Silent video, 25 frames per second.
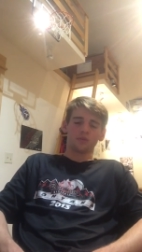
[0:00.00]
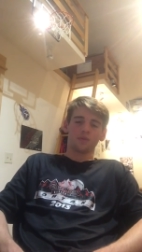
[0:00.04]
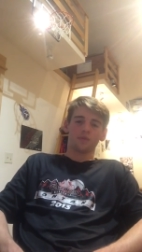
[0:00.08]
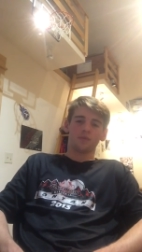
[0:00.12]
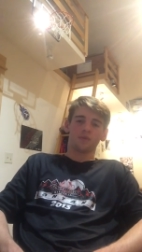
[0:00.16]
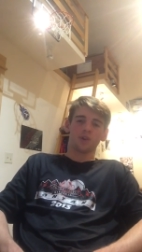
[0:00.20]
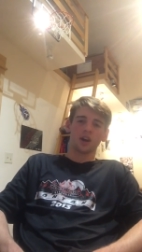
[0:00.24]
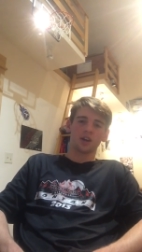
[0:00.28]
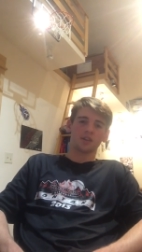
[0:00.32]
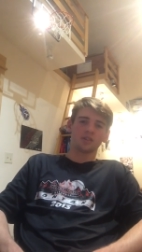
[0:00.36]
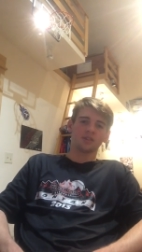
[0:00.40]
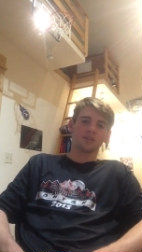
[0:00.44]

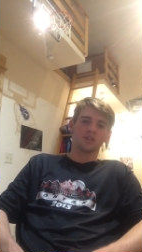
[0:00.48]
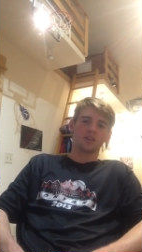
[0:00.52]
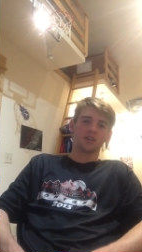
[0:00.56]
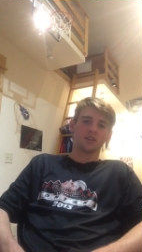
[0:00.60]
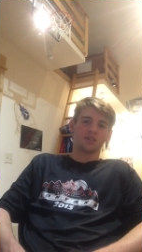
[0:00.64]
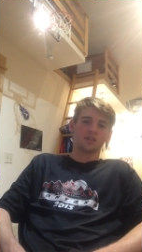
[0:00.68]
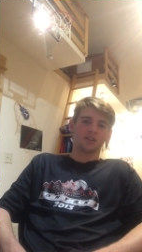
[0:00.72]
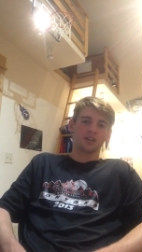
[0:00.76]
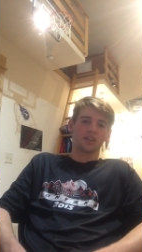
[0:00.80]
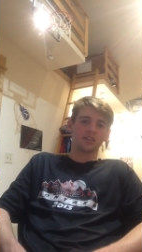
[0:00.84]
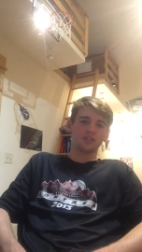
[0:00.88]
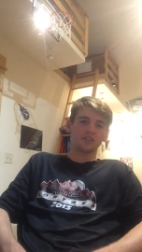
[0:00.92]
Fox is
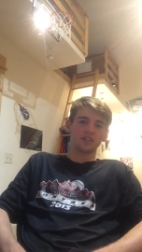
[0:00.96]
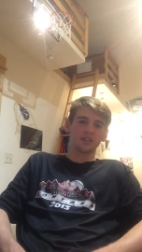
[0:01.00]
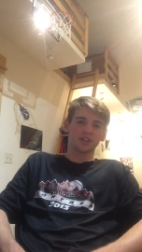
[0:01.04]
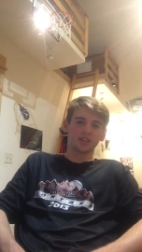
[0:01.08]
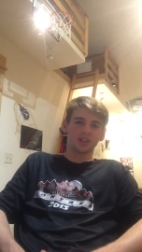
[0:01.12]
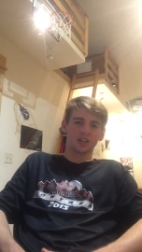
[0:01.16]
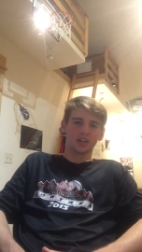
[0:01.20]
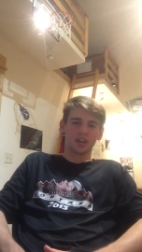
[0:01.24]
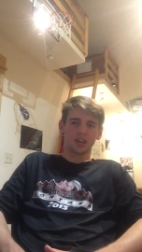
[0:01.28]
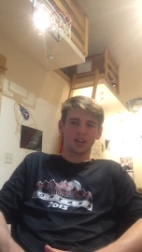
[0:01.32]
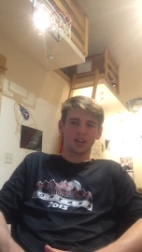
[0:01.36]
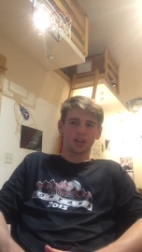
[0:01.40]
getting 19
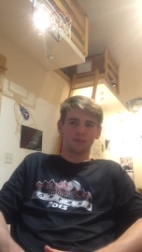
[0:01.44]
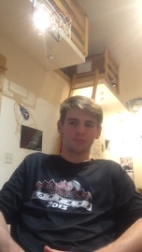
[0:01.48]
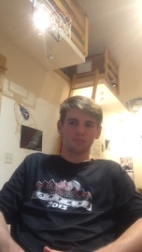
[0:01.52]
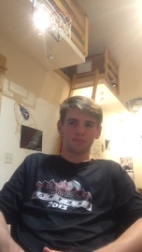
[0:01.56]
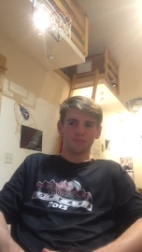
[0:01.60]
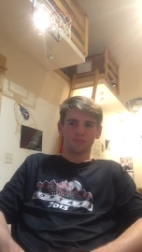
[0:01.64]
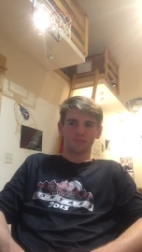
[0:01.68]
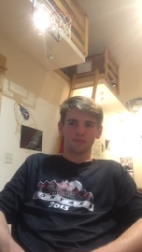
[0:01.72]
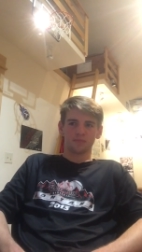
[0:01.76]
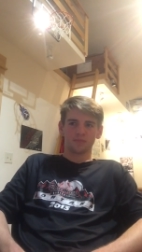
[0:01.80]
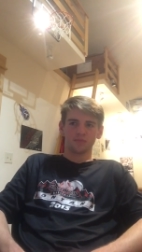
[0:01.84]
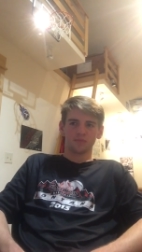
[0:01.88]
a
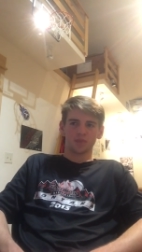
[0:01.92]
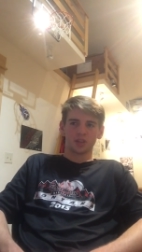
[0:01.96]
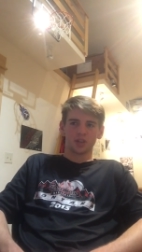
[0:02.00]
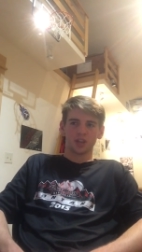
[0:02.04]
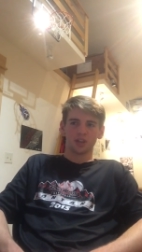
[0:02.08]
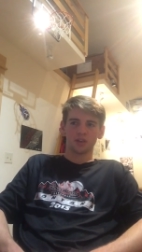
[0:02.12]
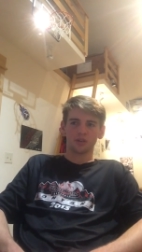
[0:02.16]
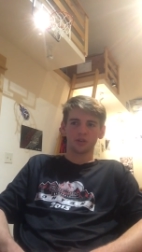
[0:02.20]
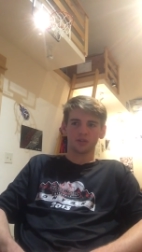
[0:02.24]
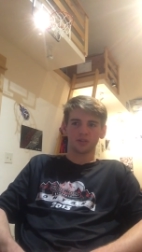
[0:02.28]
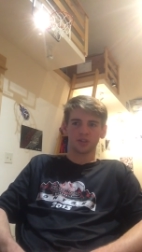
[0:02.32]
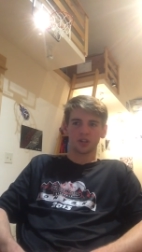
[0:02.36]
game.
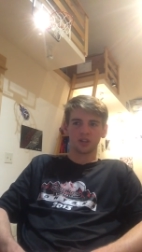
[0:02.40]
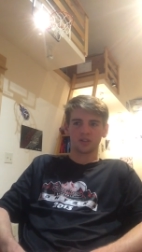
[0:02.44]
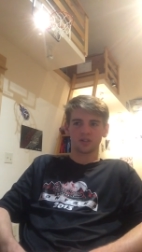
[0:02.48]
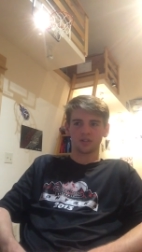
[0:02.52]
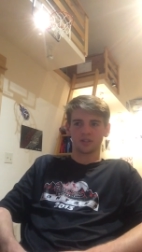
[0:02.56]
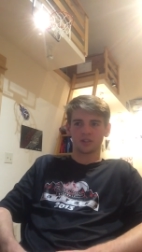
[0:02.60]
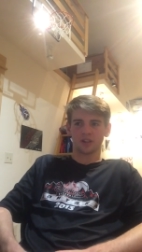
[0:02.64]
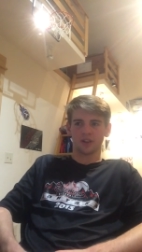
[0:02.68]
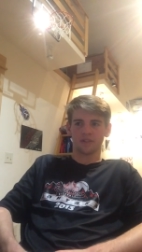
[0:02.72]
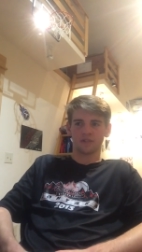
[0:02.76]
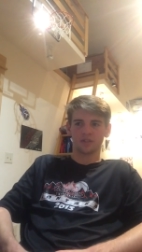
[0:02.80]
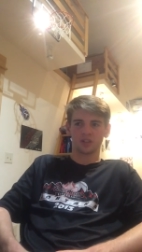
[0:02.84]
Hield's getting
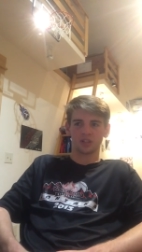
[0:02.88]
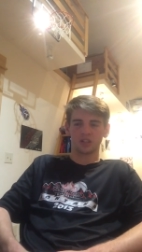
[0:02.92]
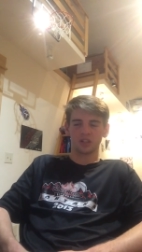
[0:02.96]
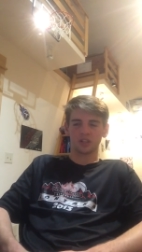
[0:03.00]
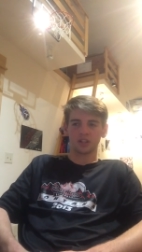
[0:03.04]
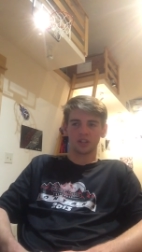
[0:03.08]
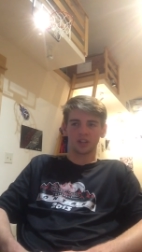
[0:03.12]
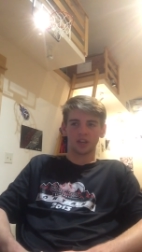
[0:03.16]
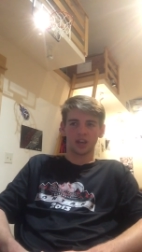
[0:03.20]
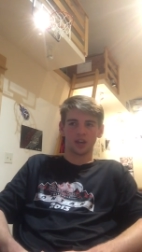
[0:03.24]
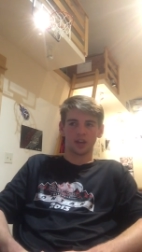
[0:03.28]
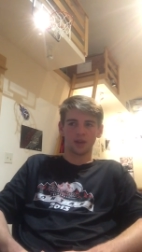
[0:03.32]

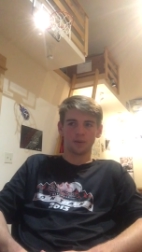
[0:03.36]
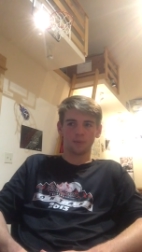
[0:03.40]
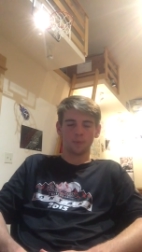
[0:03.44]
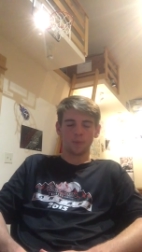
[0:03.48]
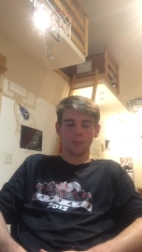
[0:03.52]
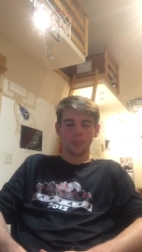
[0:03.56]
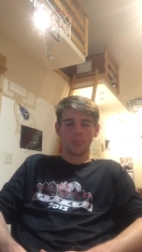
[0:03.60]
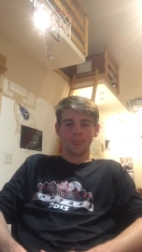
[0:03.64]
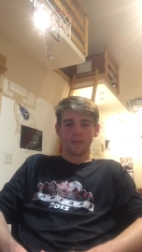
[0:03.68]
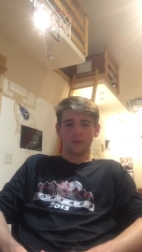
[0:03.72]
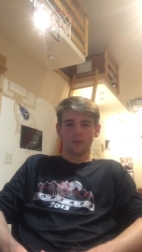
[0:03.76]
17 a game.